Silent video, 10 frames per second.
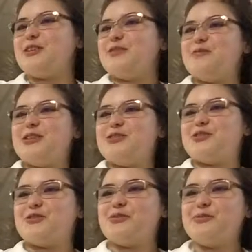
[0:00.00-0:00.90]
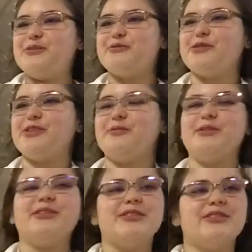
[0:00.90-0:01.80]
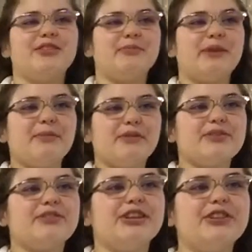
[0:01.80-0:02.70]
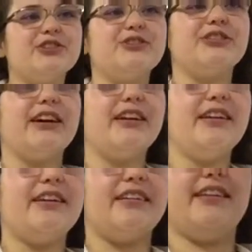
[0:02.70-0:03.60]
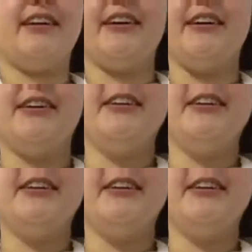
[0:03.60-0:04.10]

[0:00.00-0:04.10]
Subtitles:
you again, gentlemen, for coming and listening to my presentation tonight. I